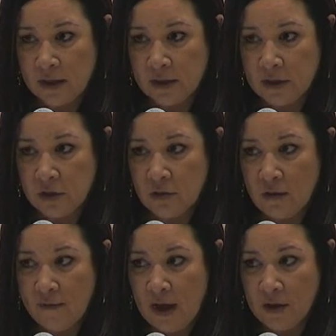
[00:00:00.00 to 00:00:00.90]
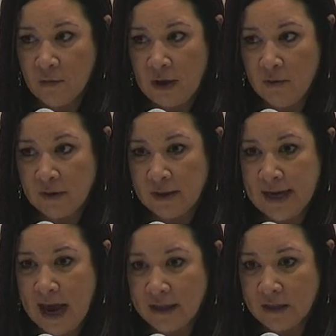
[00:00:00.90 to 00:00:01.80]
to evaluate what the
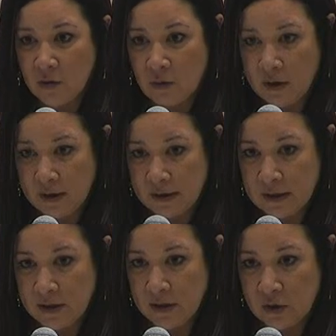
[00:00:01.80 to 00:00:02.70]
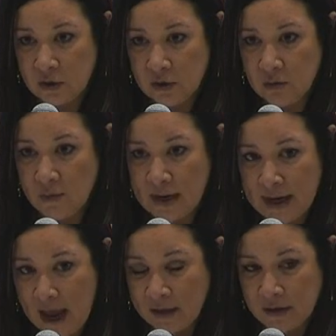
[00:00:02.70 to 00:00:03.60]
task was that the students were being
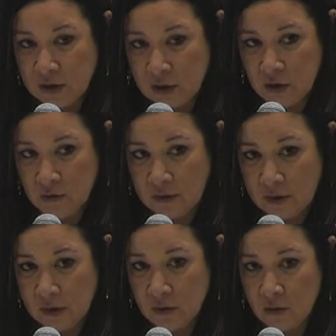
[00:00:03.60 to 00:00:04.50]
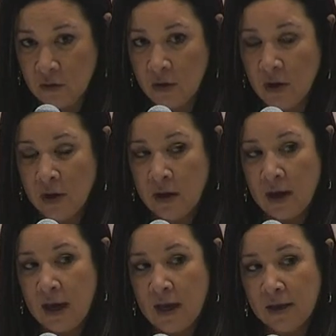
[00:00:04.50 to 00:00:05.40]
asked to do in the school
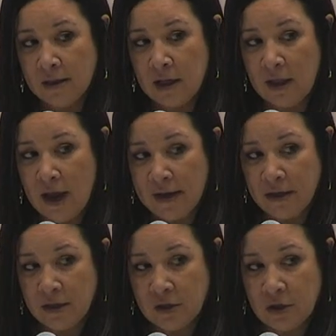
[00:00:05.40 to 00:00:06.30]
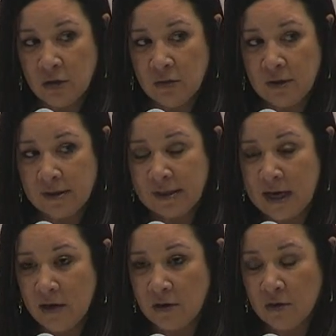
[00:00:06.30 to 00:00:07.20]
and align it to the
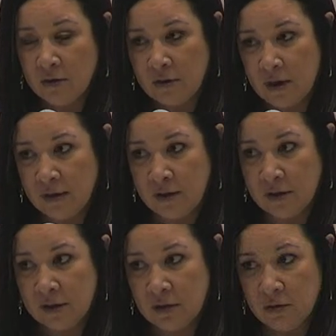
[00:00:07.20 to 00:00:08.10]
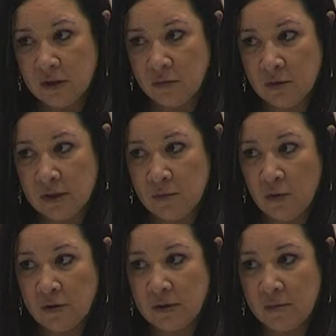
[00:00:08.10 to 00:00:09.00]
standard that the students were
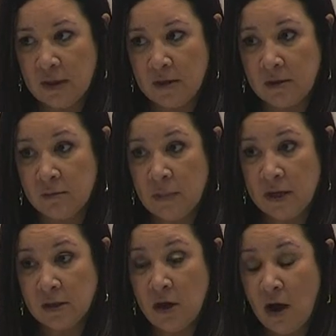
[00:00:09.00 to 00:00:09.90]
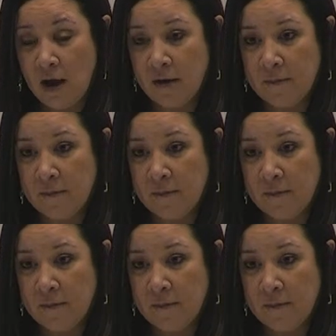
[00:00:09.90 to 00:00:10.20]
supposed to be being taught.